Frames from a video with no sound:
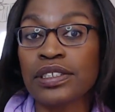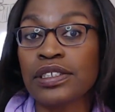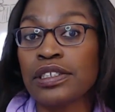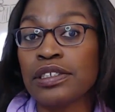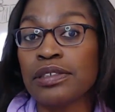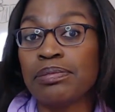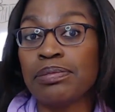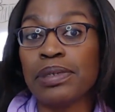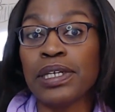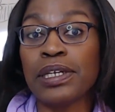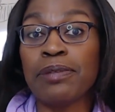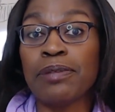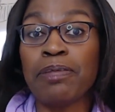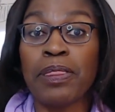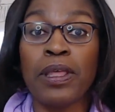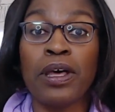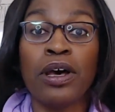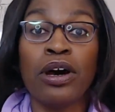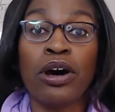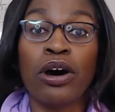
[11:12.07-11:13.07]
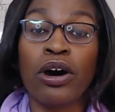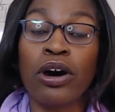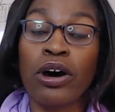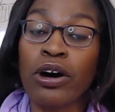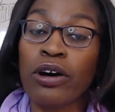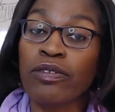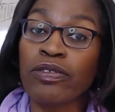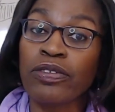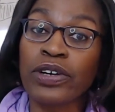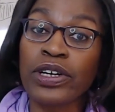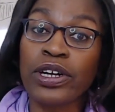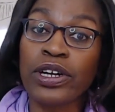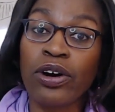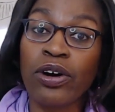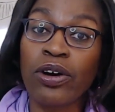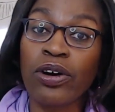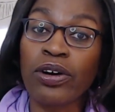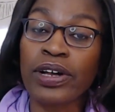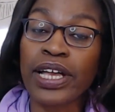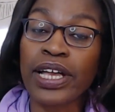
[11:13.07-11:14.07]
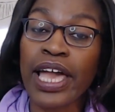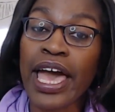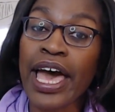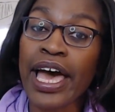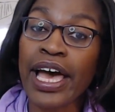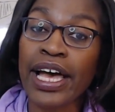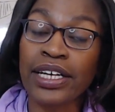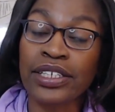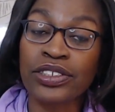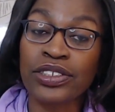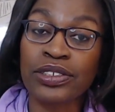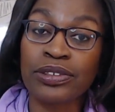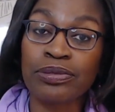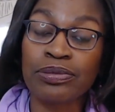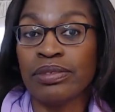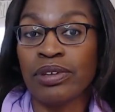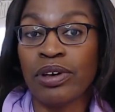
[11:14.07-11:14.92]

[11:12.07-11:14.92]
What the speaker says: could be offering all cash,